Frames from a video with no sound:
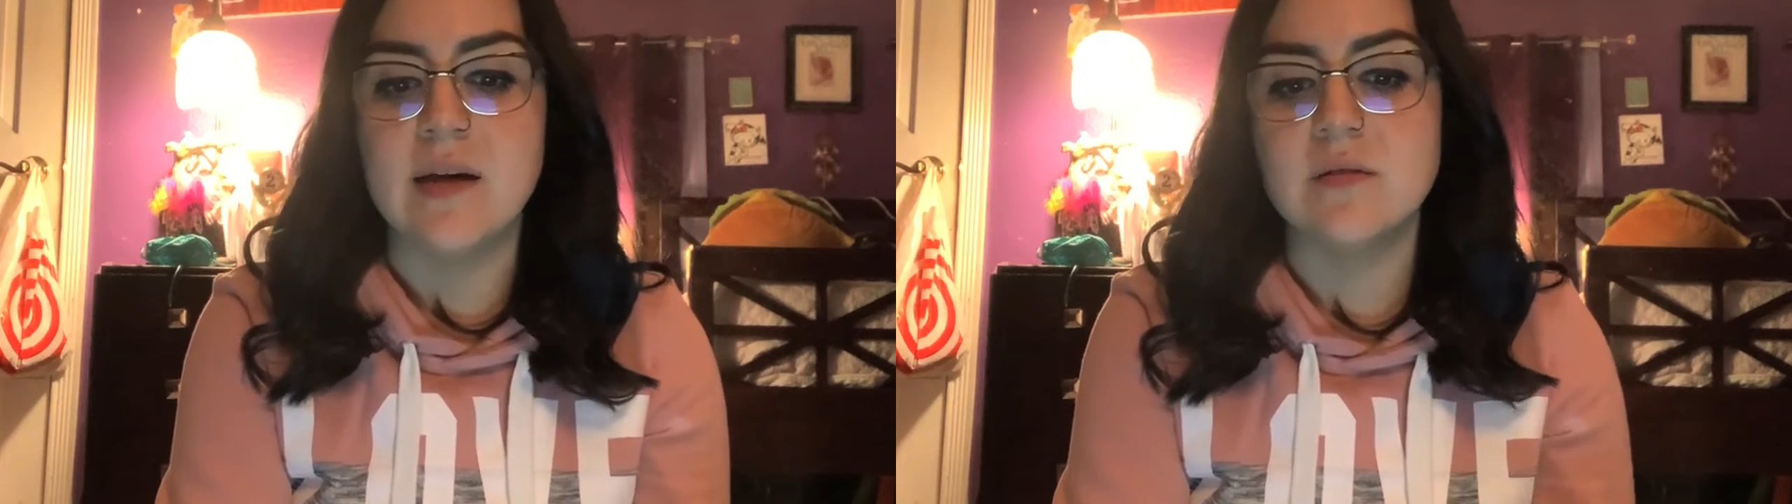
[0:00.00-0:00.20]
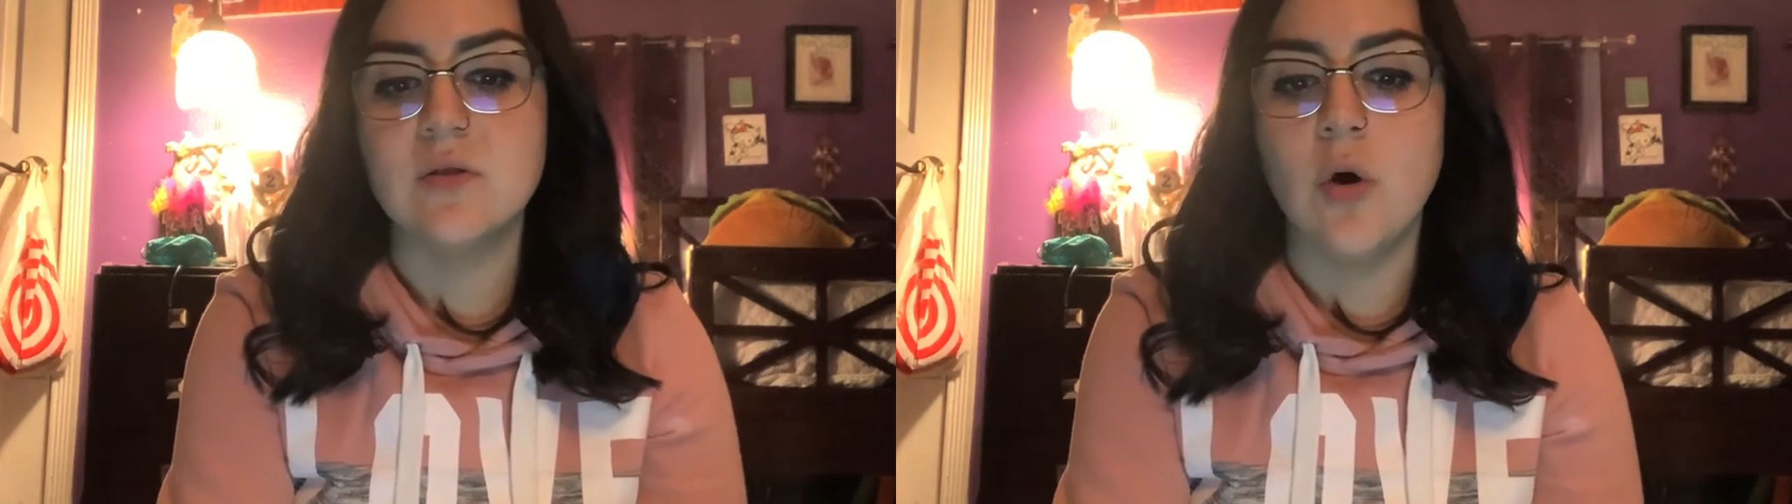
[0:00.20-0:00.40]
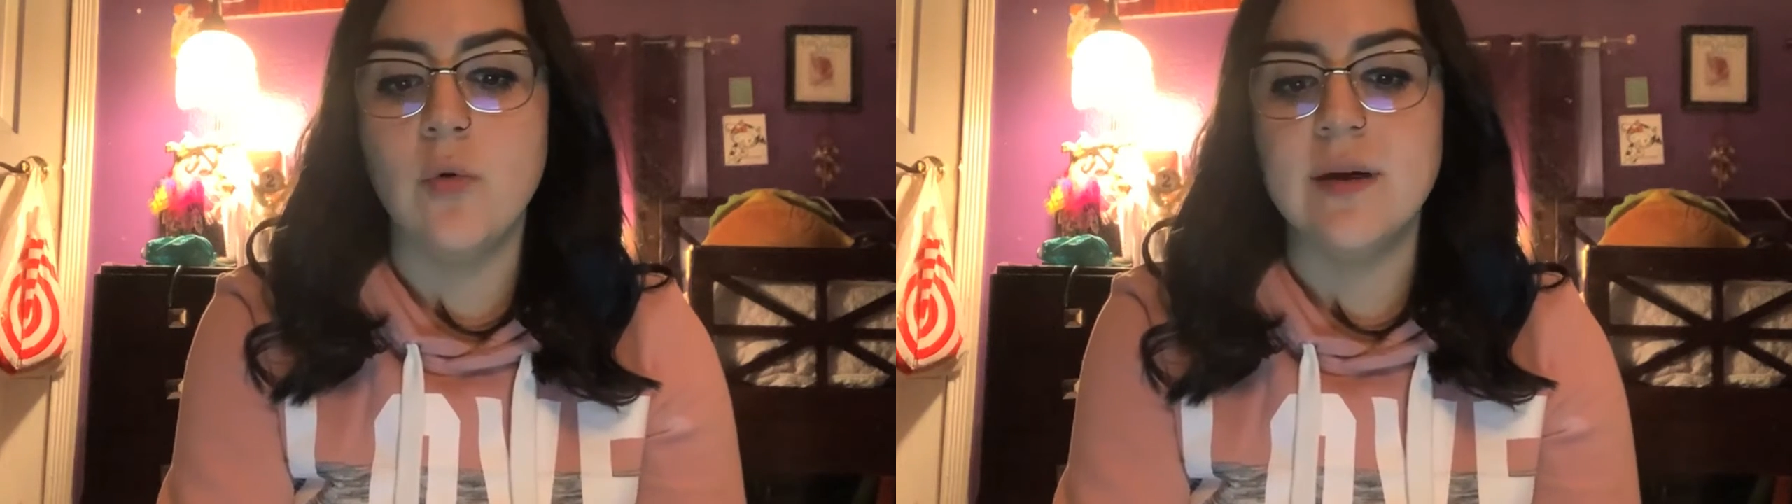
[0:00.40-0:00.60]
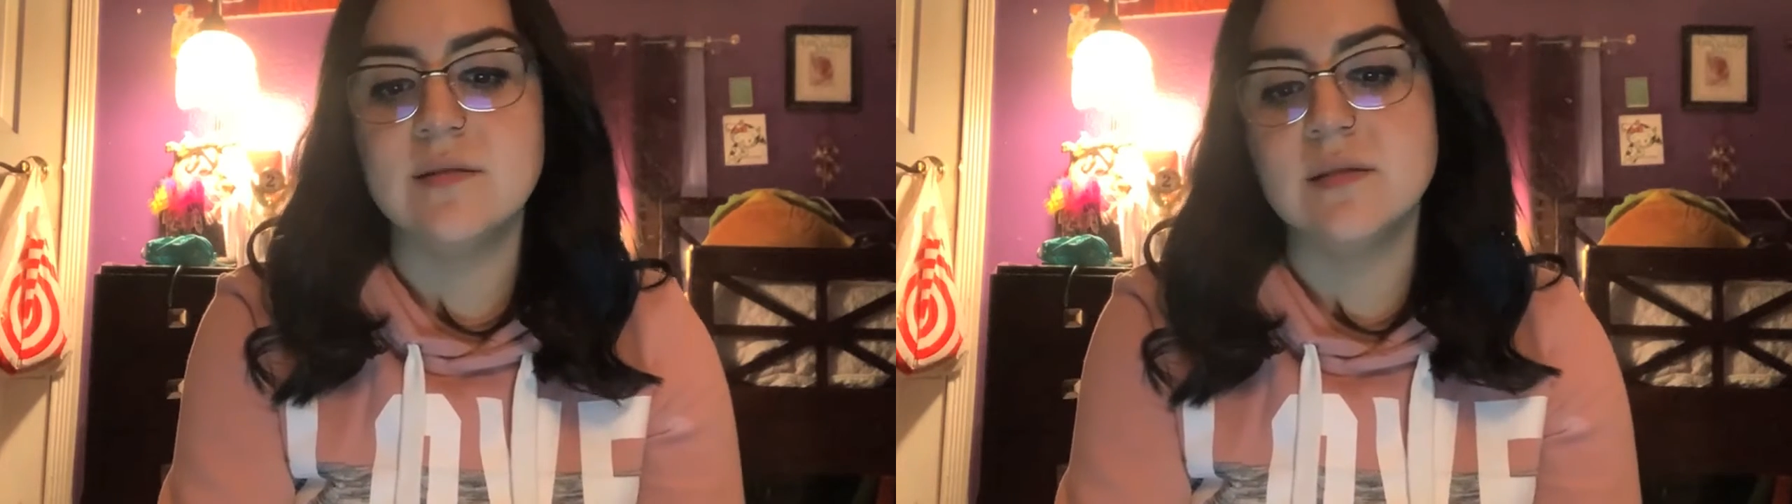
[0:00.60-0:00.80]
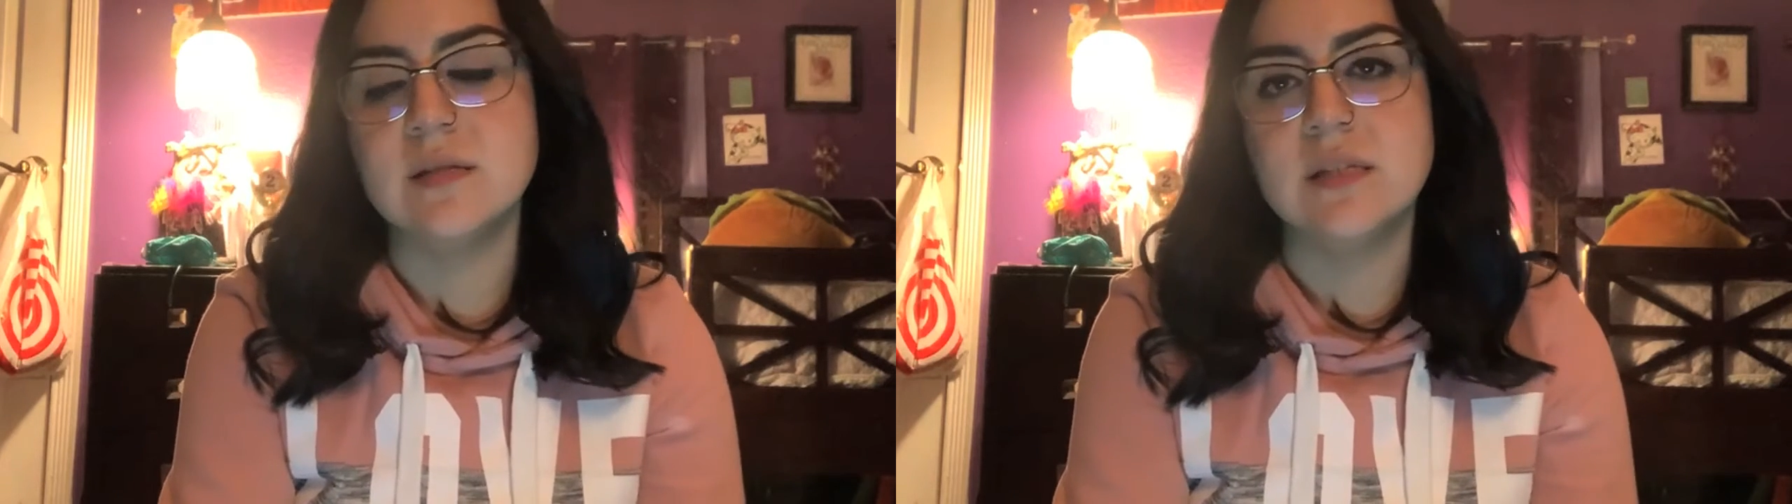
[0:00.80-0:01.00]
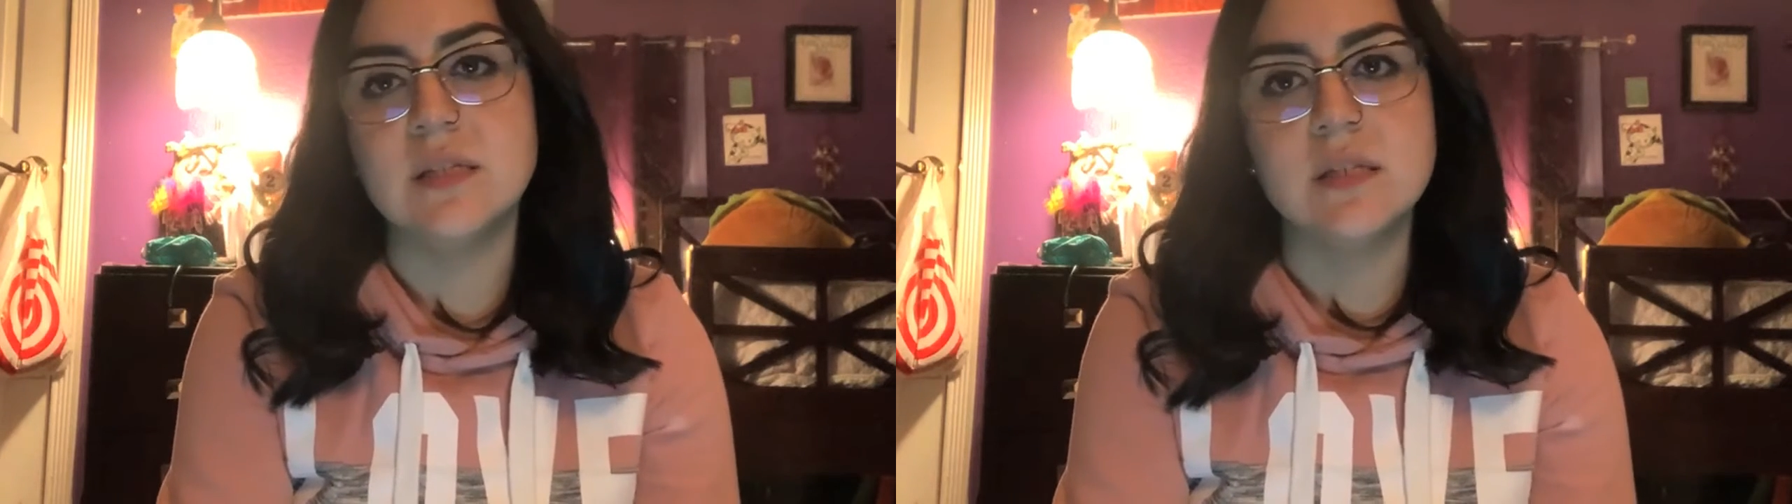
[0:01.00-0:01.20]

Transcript: as coexisting